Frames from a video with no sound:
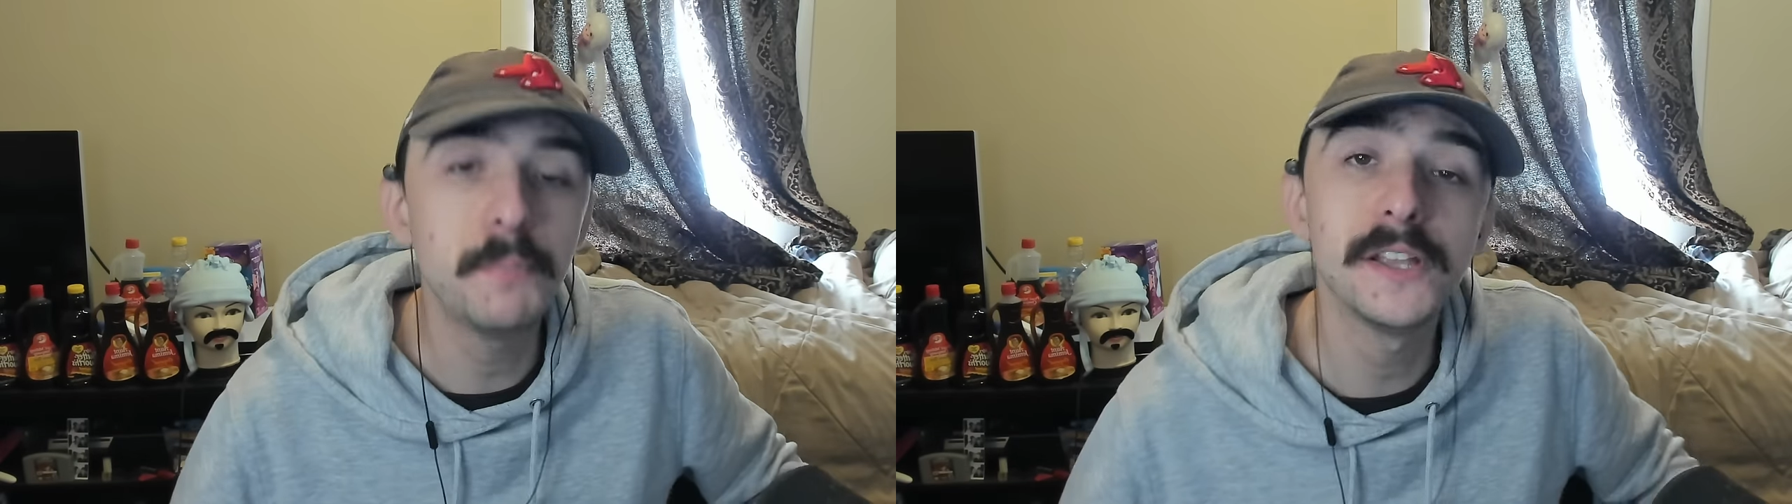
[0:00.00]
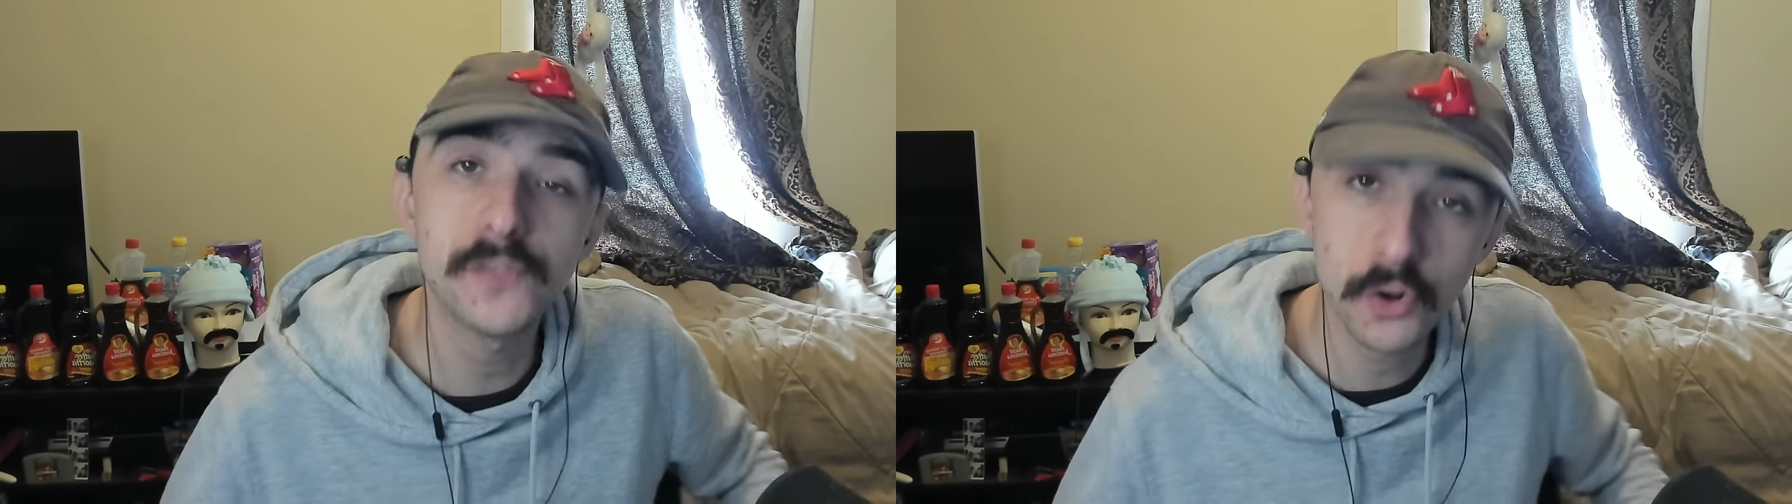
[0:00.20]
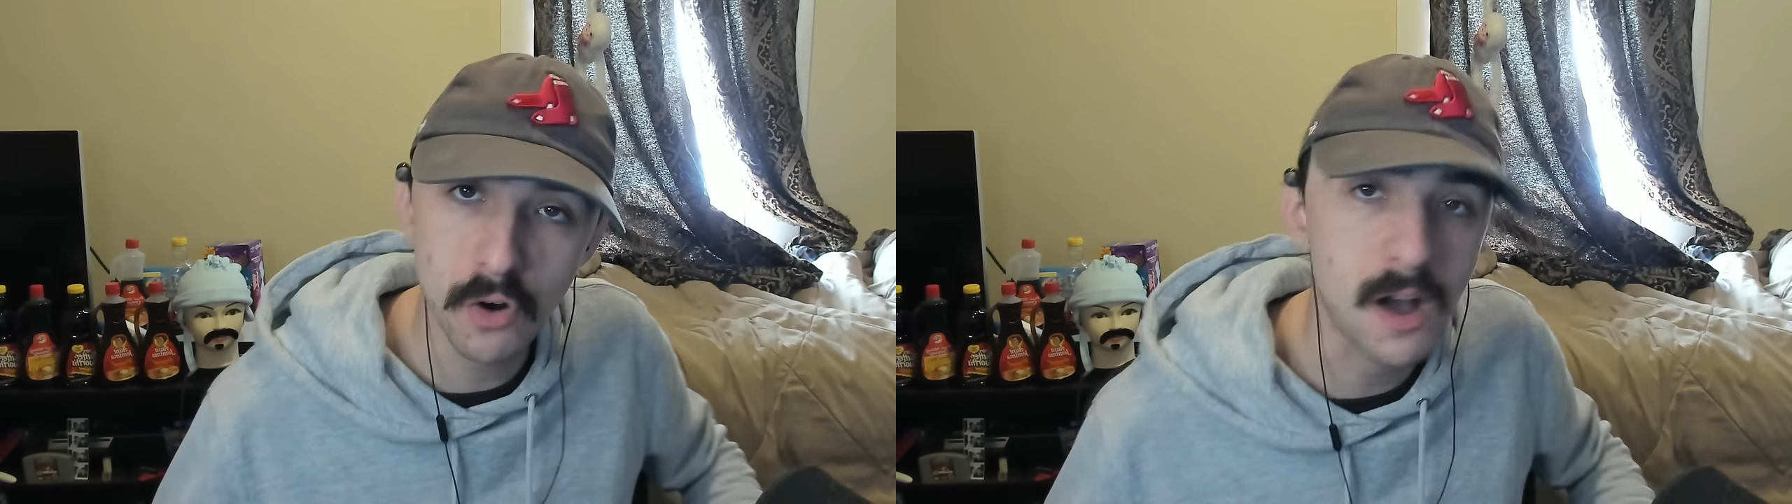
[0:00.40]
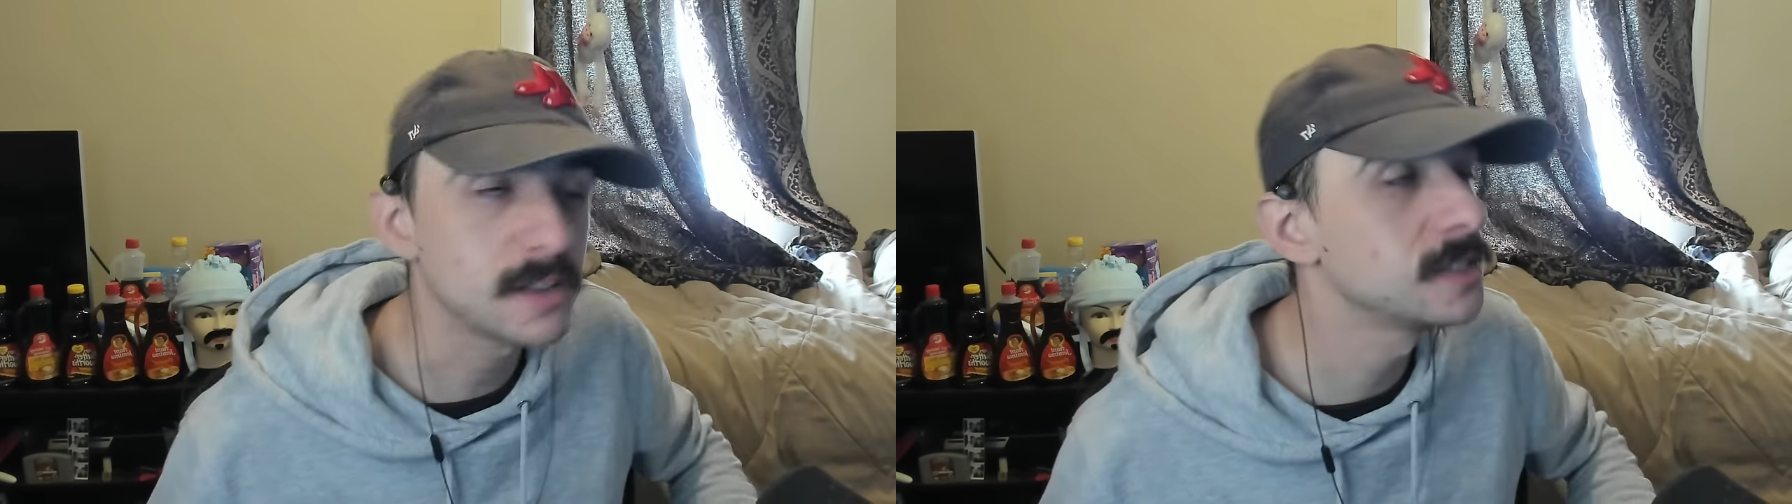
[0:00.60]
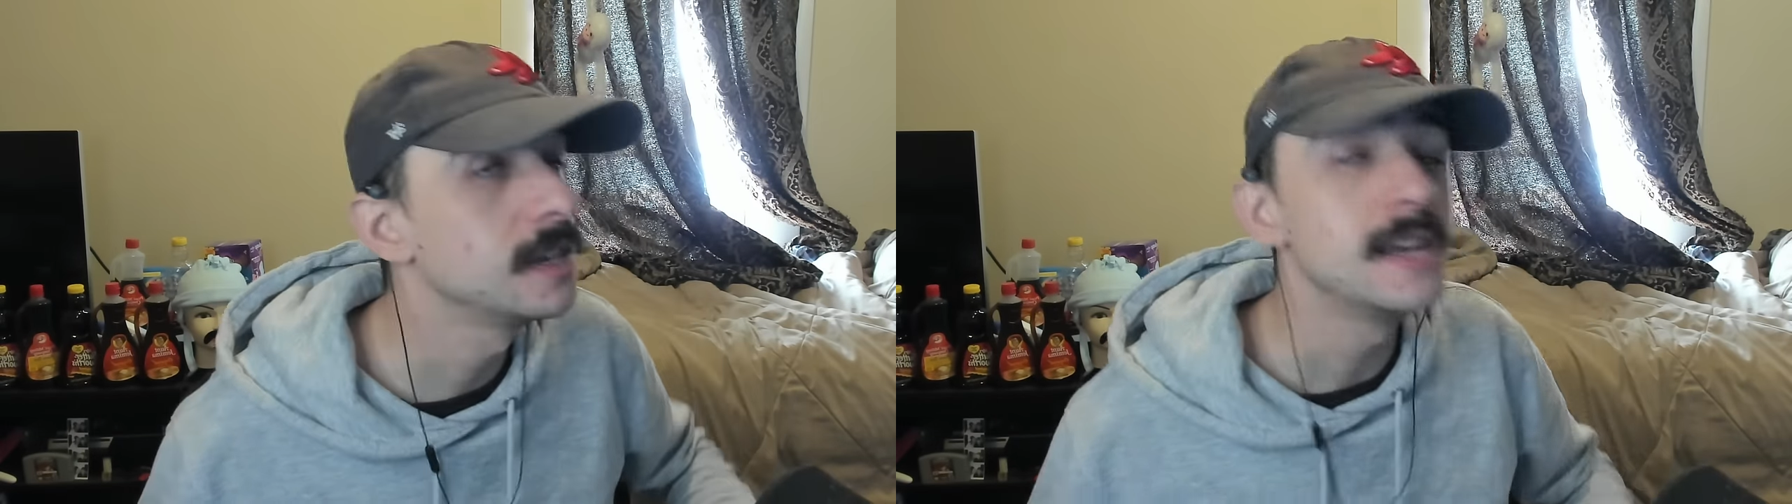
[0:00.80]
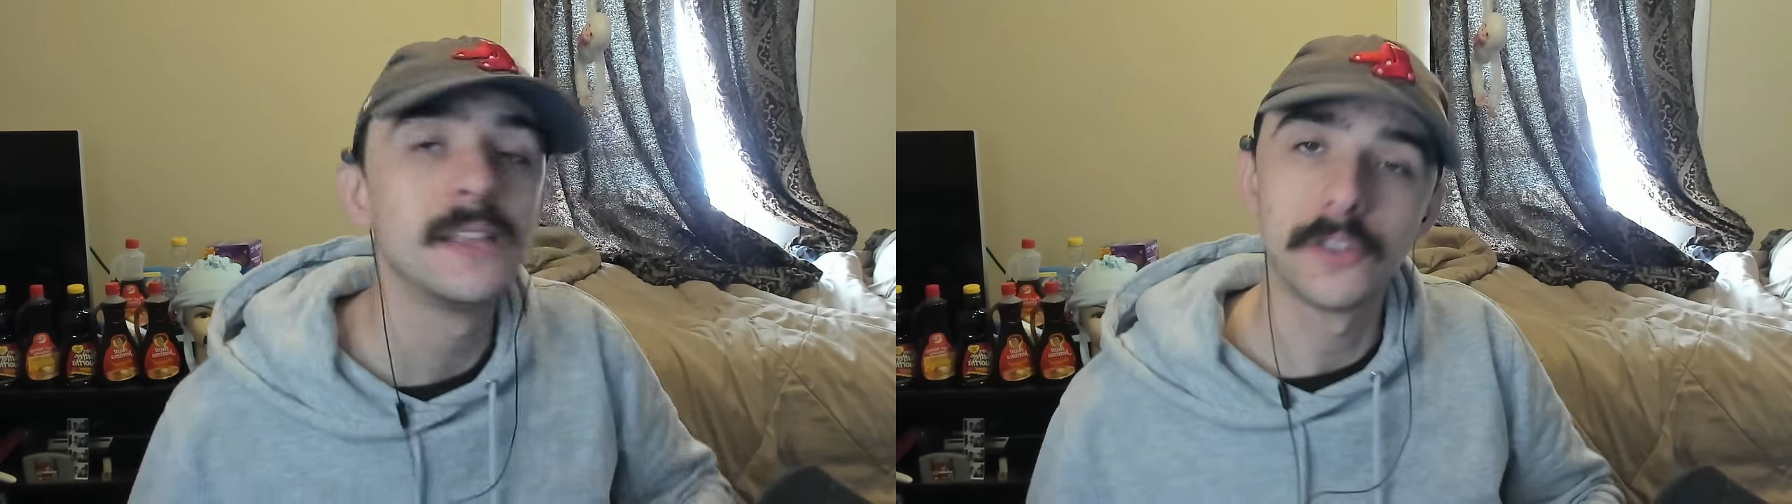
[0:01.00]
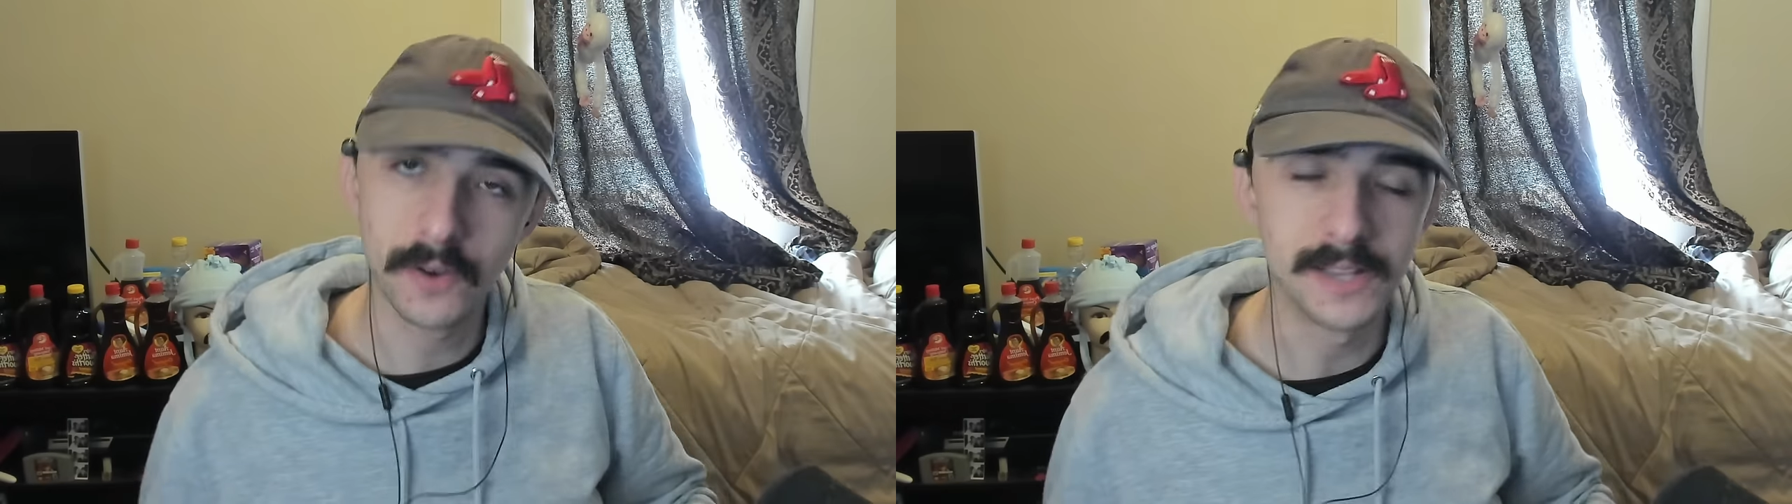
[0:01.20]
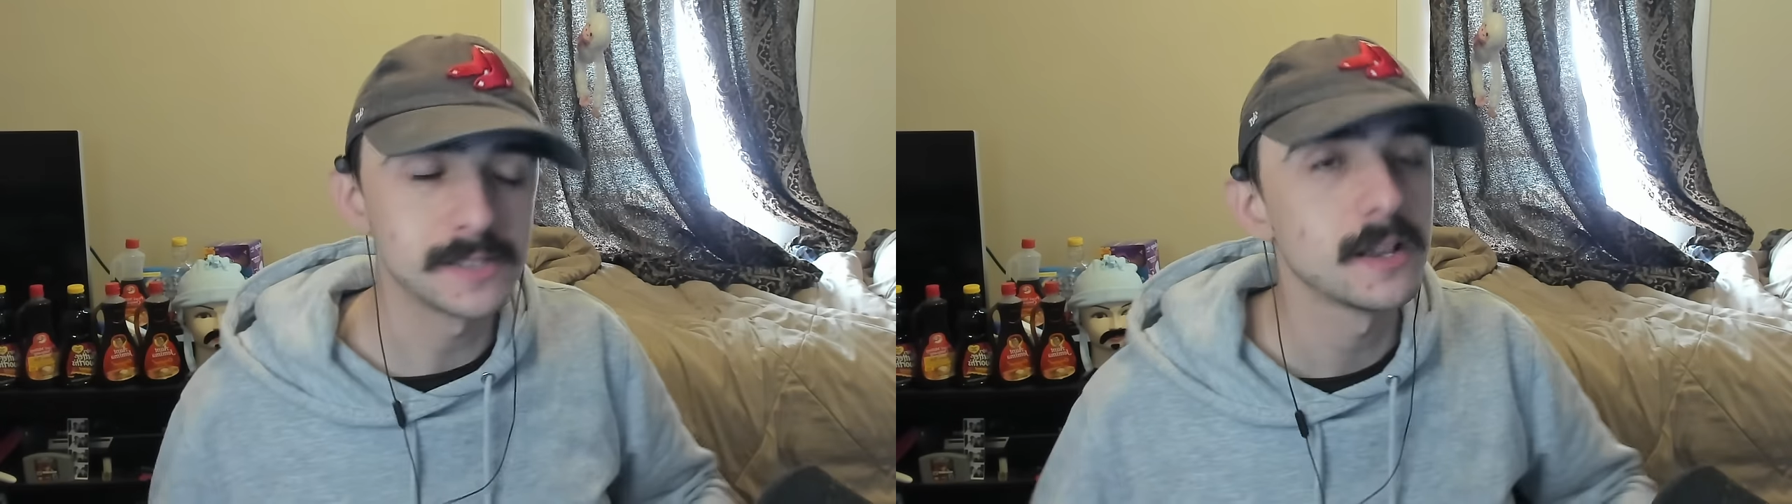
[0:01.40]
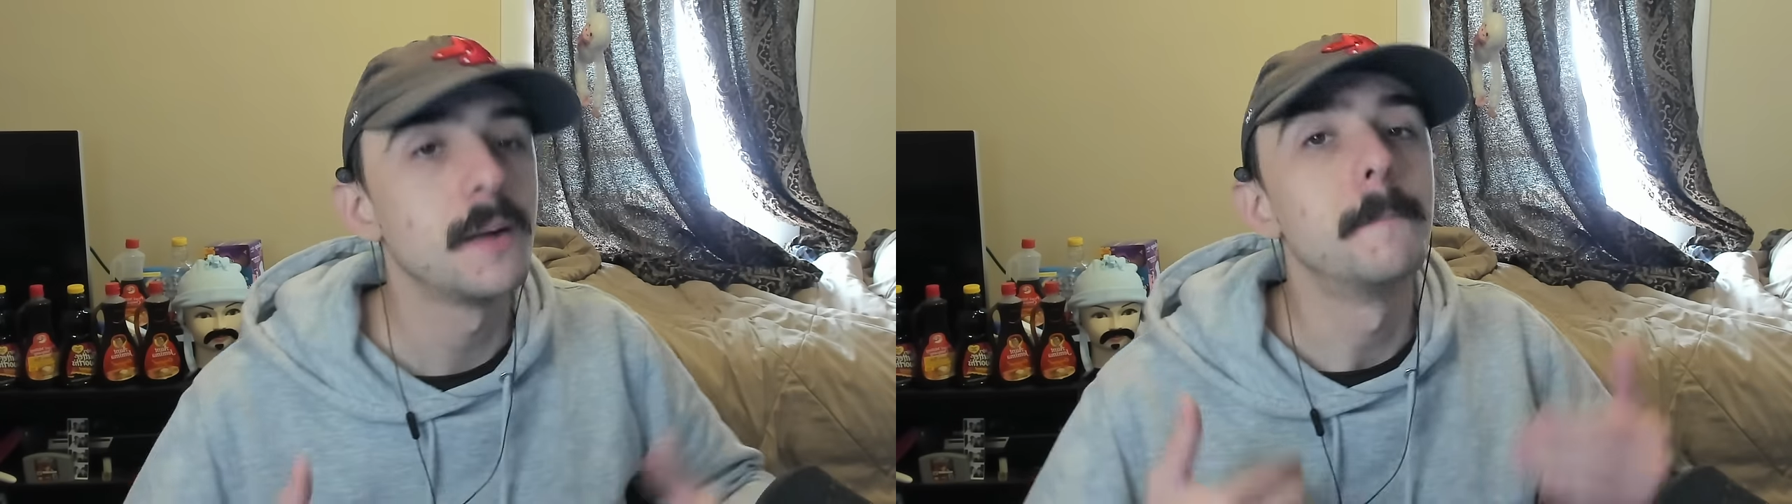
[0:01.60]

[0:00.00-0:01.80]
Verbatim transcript: place for Crocs. There is.